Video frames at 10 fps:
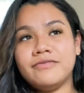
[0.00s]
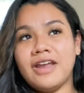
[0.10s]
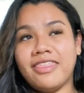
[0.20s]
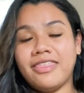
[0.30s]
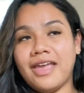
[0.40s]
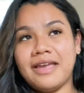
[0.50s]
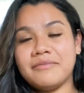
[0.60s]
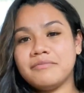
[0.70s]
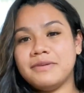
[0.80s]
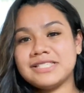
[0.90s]

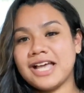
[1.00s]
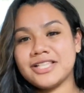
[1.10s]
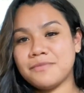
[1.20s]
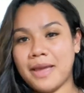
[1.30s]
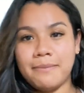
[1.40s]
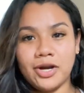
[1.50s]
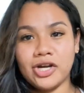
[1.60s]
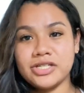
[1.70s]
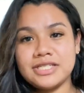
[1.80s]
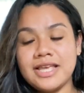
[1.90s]
nothing besides my
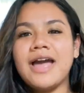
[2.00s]
purse.